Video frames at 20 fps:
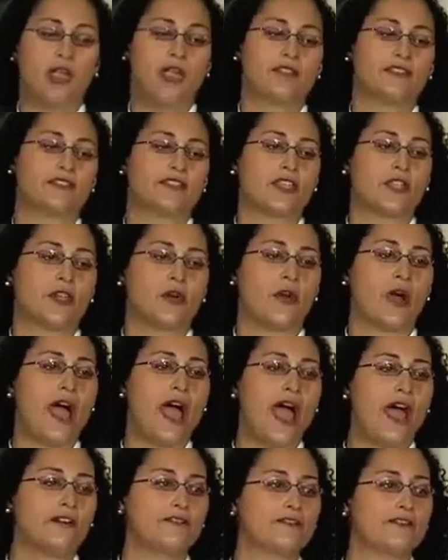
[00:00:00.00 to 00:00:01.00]
And so
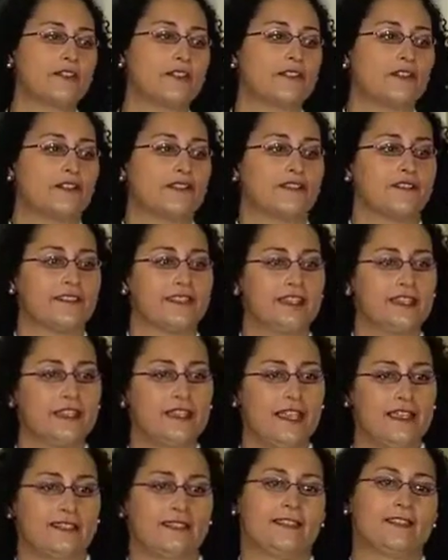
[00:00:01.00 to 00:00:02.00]
after the
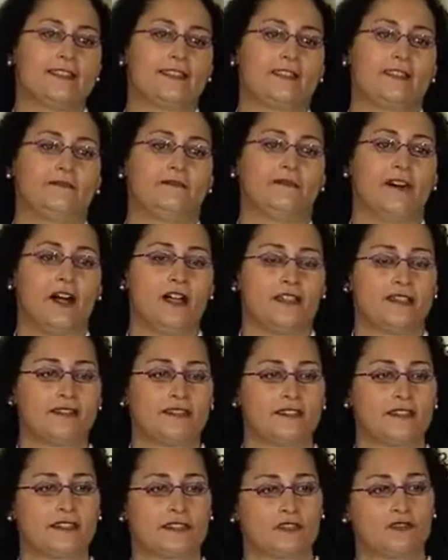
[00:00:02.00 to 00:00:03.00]
SEC
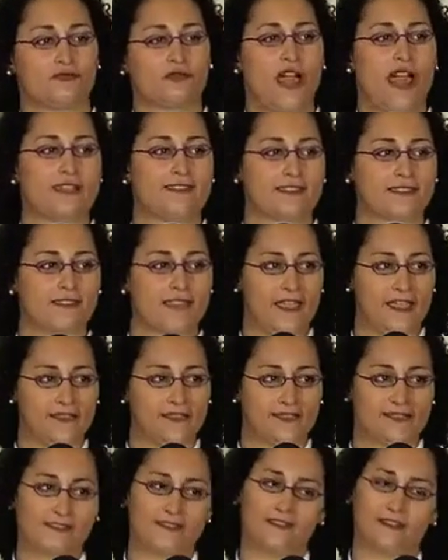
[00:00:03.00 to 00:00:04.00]
finds this rat's
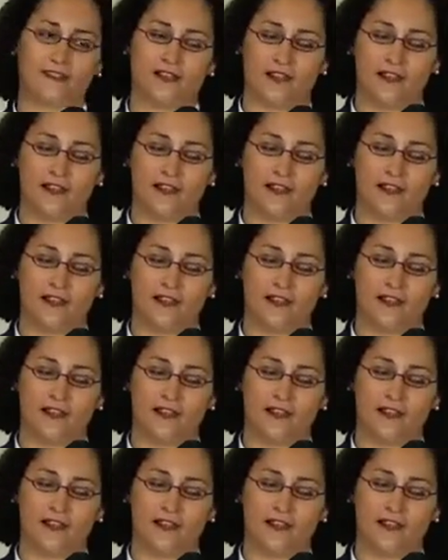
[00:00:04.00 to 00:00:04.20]
nest